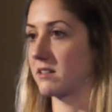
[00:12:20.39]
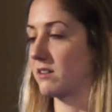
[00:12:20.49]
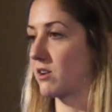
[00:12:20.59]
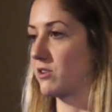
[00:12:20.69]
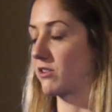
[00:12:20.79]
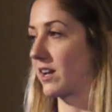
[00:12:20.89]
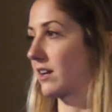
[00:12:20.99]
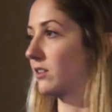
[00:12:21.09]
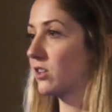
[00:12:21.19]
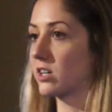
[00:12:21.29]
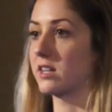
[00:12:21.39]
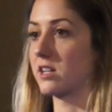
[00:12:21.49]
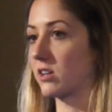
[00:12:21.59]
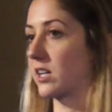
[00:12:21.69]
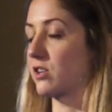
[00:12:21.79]
Uh, you know, you're getting alerted
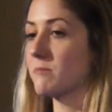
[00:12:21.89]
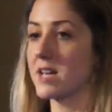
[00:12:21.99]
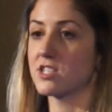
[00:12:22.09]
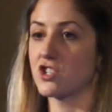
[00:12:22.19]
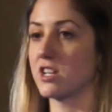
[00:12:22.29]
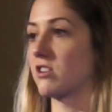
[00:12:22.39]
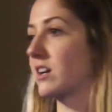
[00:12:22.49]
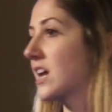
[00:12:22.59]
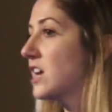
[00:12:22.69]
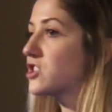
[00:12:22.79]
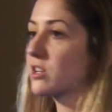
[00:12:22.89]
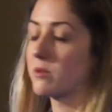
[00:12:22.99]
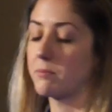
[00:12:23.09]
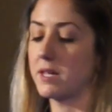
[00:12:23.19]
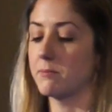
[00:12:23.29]
that you're getting new messaging, you're engaging
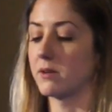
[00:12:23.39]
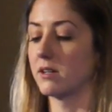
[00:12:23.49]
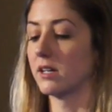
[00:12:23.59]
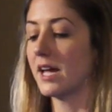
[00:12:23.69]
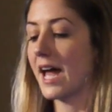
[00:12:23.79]
with people,